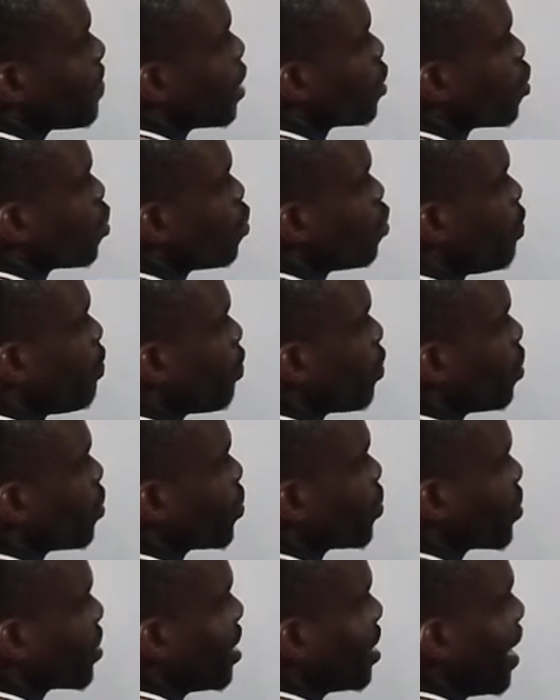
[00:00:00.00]
power 2
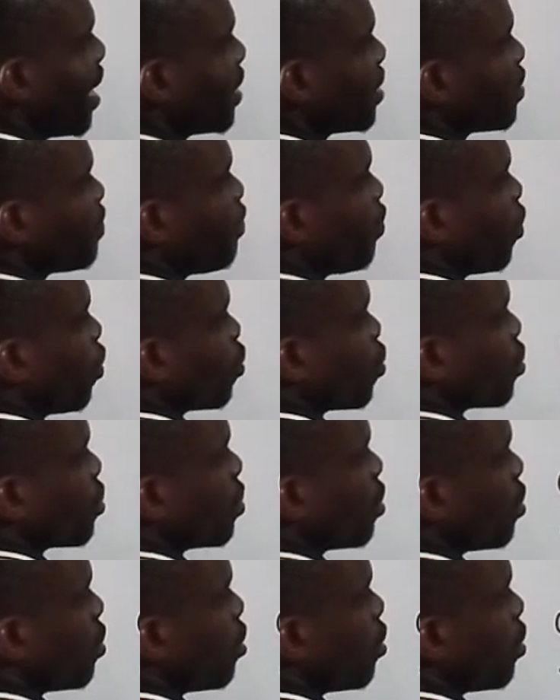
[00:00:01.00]
plus 3x plus
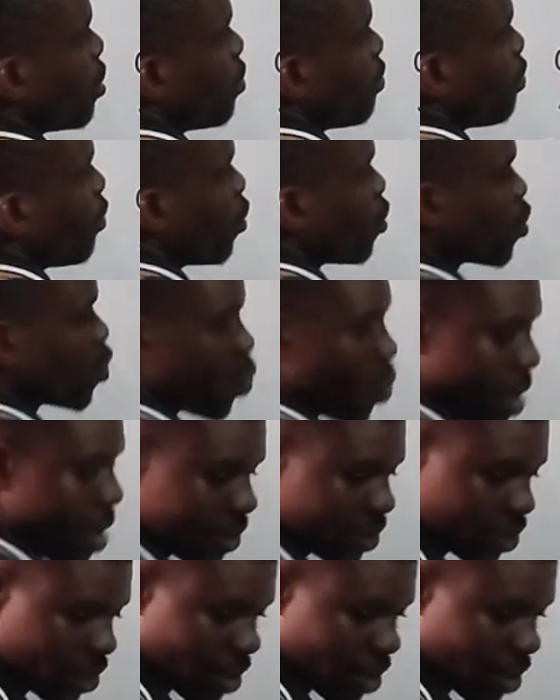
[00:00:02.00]
1,